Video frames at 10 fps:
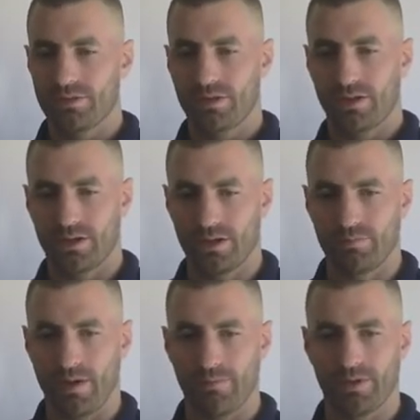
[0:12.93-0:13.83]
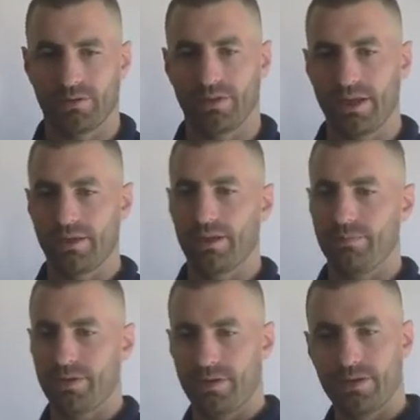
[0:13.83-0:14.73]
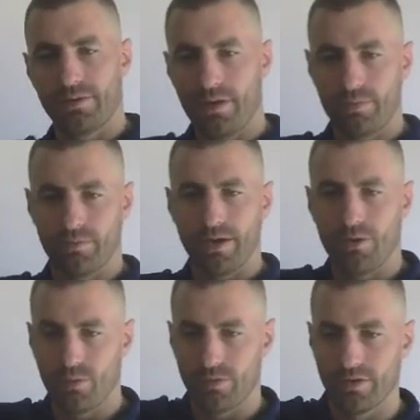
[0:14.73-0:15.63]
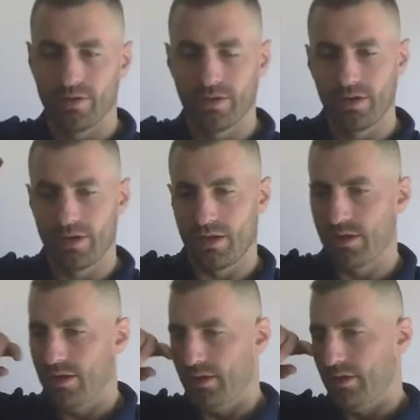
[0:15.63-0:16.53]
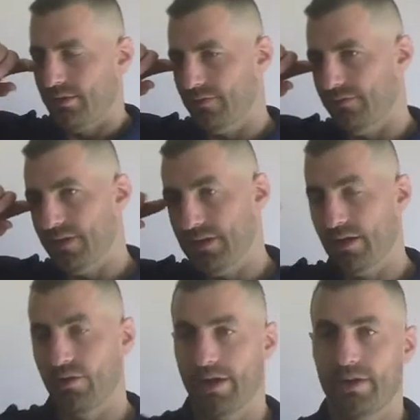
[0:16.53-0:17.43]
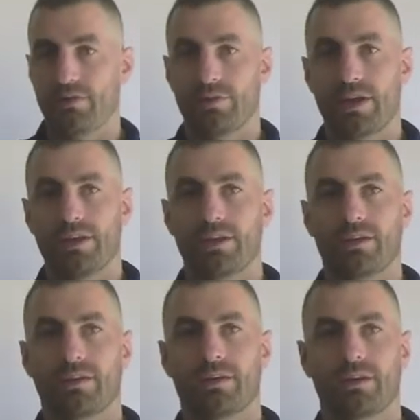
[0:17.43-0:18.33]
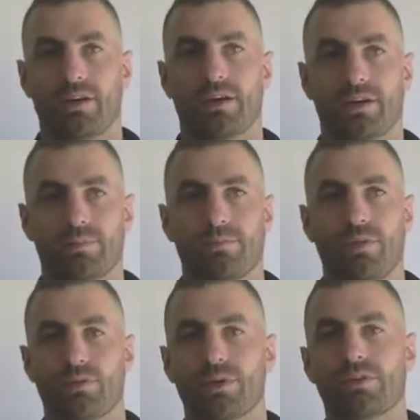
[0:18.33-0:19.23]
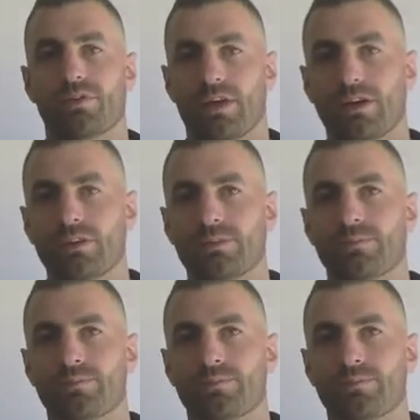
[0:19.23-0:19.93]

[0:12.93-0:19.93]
I'm going to link up here in the upper right corner the video I created through Excel,